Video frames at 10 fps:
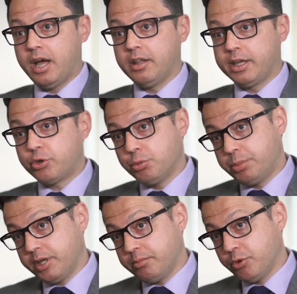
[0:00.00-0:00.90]
There could
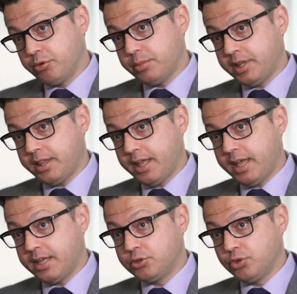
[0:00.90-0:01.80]
be a movement
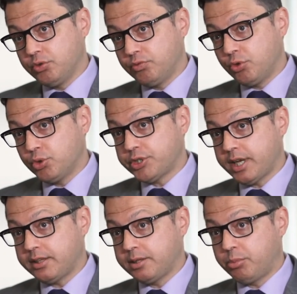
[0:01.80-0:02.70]
there to force
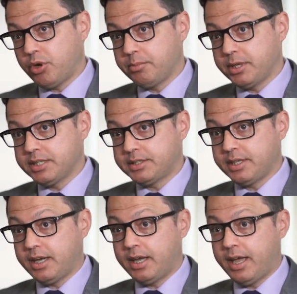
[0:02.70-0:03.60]
out the Prime
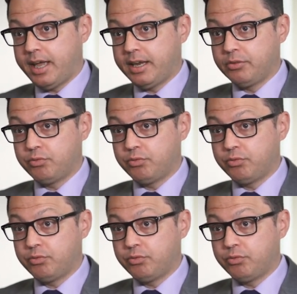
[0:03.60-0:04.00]
Minister and